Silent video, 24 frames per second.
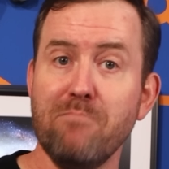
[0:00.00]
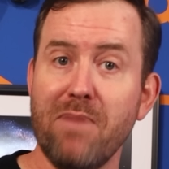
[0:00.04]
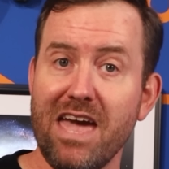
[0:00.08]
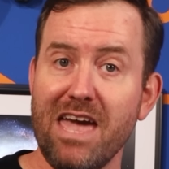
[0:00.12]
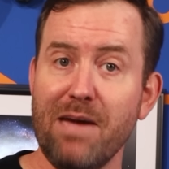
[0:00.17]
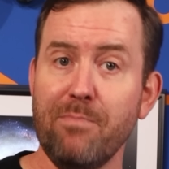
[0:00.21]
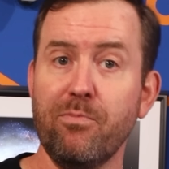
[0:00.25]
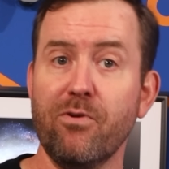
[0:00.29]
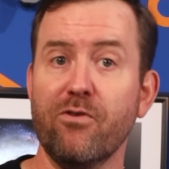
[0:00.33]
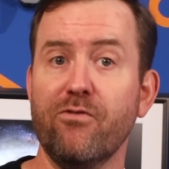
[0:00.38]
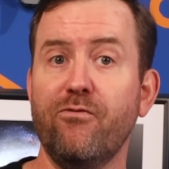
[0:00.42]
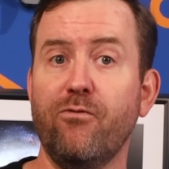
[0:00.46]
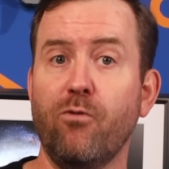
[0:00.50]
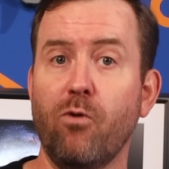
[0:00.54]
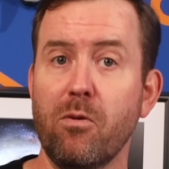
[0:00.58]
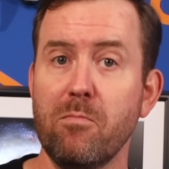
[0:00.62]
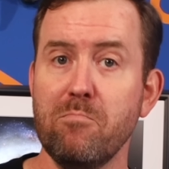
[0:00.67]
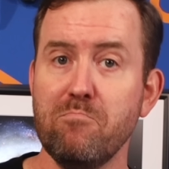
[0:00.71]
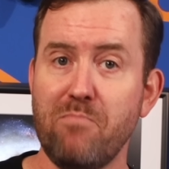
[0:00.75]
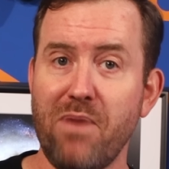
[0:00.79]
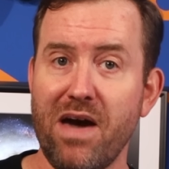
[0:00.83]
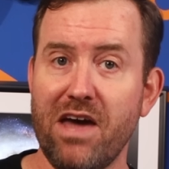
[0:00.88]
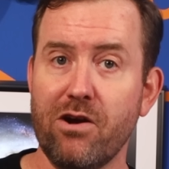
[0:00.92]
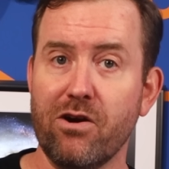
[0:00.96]
may
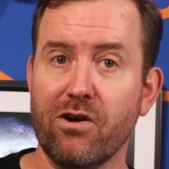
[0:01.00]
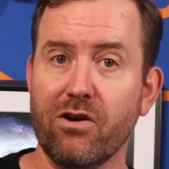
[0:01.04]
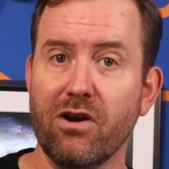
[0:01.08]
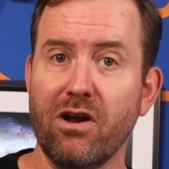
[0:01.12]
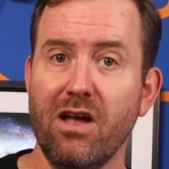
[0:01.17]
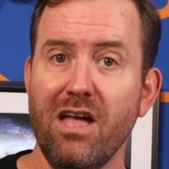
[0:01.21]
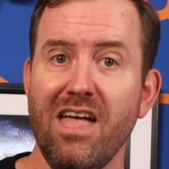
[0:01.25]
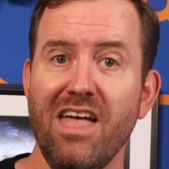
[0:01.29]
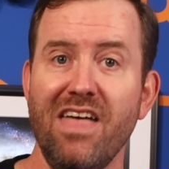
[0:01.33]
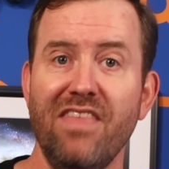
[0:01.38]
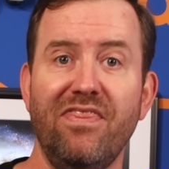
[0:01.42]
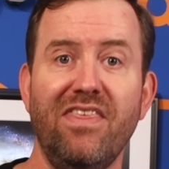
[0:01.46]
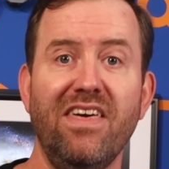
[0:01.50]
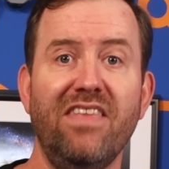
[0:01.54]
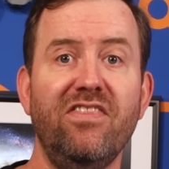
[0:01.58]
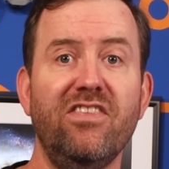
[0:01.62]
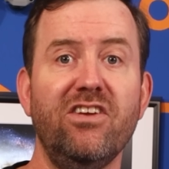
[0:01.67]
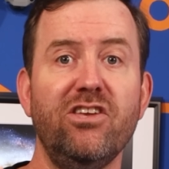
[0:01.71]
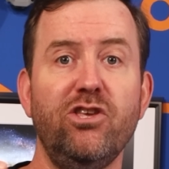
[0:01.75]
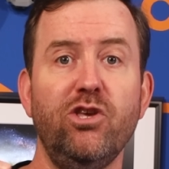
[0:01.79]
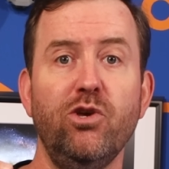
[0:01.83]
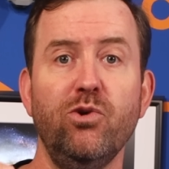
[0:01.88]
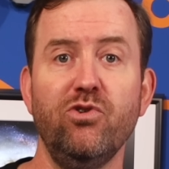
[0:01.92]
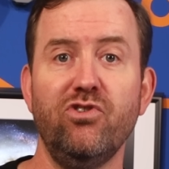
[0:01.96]
perform better than
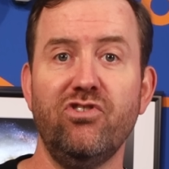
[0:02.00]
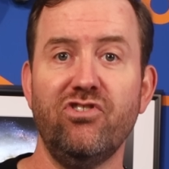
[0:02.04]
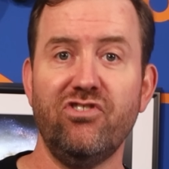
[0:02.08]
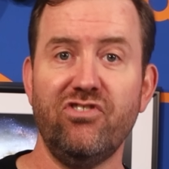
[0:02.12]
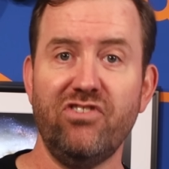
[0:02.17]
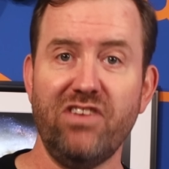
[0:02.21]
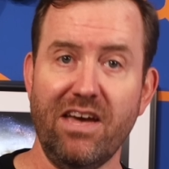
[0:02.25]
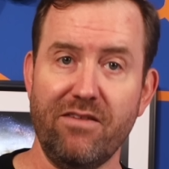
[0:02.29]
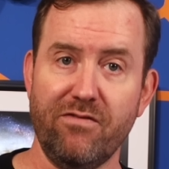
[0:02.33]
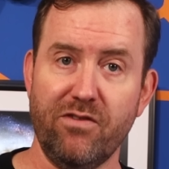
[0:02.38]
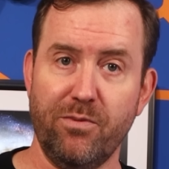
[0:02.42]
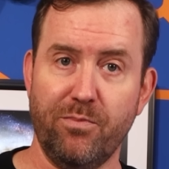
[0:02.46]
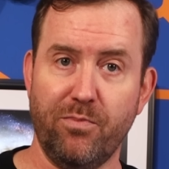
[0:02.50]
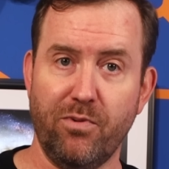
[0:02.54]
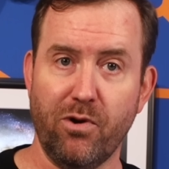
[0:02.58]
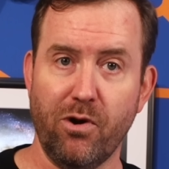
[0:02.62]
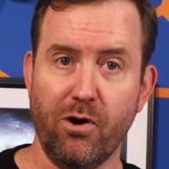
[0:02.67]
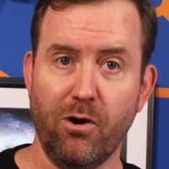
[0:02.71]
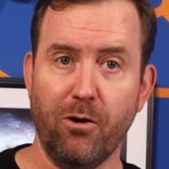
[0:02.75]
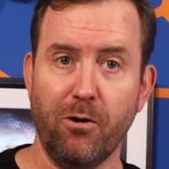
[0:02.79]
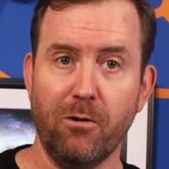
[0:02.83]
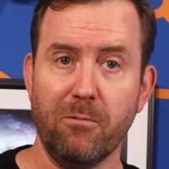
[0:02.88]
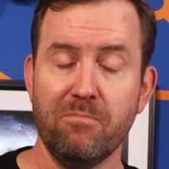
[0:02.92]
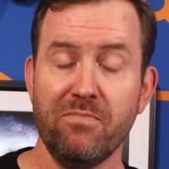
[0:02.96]
the U7
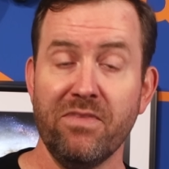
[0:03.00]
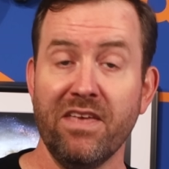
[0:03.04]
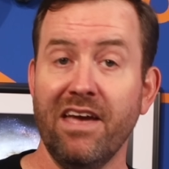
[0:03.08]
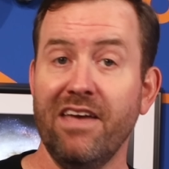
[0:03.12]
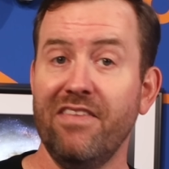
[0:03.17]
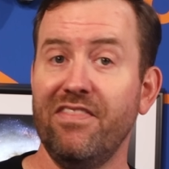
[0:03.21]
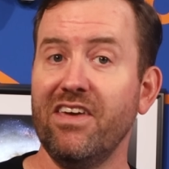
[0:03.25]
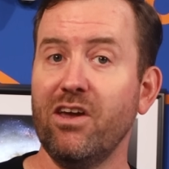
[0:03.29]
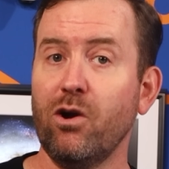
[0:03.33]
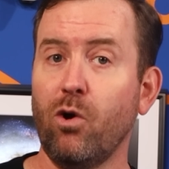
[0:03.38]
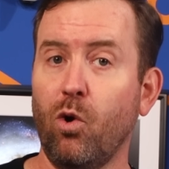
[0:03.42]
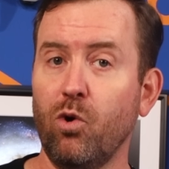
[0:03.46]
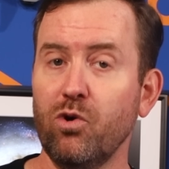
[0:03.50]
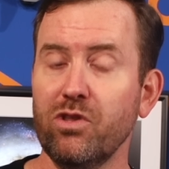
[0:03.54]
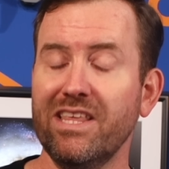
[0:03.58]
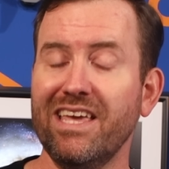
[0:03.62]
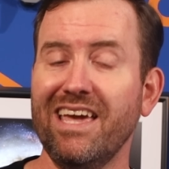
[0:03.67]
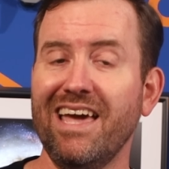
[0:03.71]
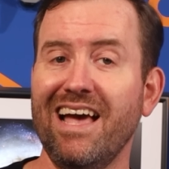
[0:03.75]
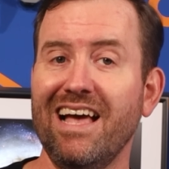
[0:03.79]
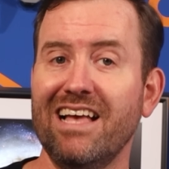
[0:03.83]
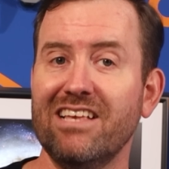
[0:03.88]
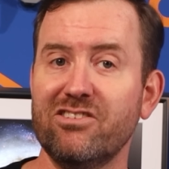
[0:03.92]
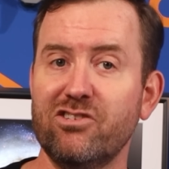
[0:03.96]
Pro that only
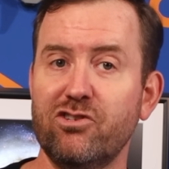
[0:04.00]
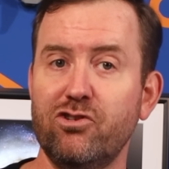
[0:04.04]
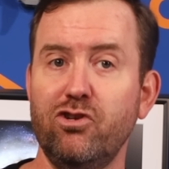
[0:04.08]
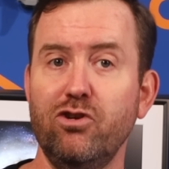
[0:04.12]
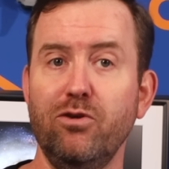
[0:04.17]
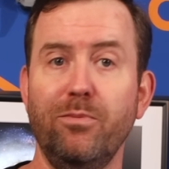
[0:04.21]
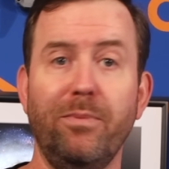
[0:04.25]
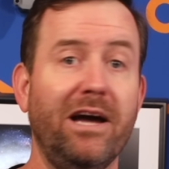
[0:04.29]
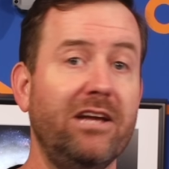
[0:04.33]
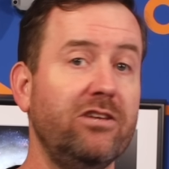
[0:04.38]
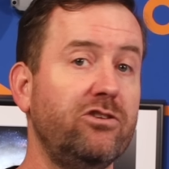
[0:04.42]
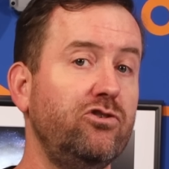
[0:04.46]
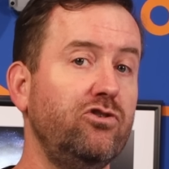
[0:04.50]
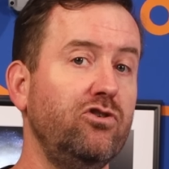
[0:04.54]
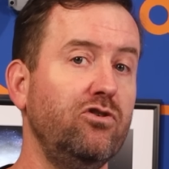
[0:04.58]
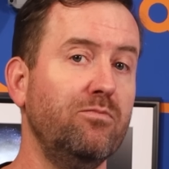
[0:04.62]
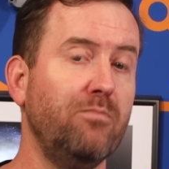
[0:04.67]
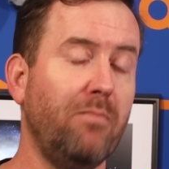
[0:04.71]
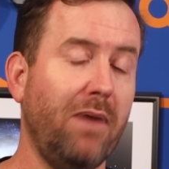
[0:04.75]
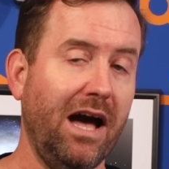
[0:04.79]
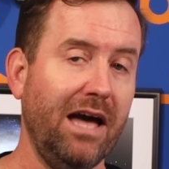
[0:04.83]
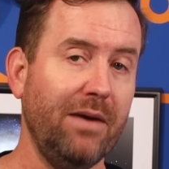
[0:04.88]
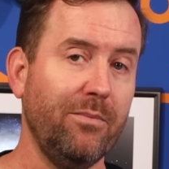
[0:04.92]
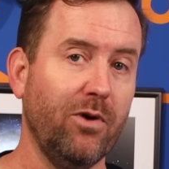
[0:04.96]
has 2x2
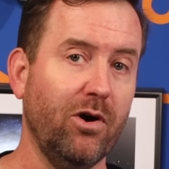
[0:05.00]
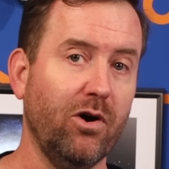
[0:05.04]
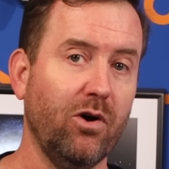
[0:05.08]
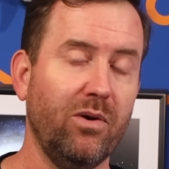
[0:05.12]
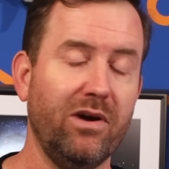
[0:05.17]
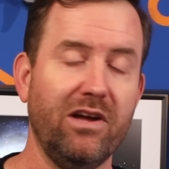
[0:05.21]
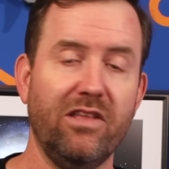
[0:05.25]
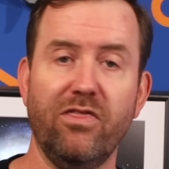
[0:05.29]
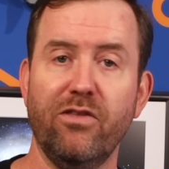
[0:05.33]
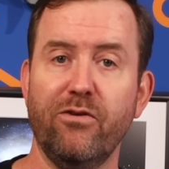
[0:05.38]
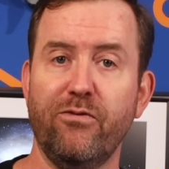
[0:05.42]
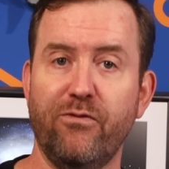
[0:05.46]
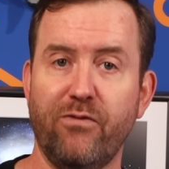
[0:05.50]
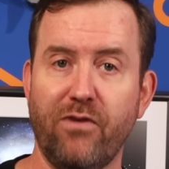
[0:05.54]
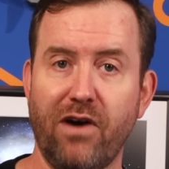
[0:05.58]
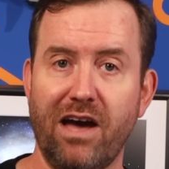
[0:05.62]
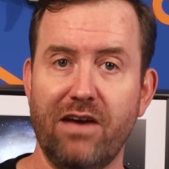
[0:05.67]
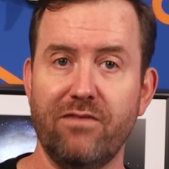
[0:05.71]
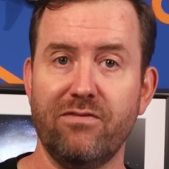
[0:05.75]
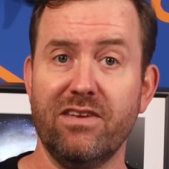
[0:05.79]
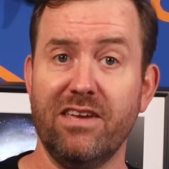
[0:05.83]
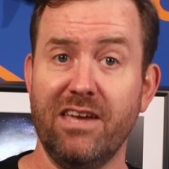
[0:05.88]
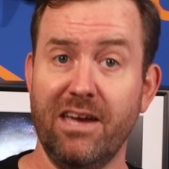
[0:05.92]
MIMO in the 5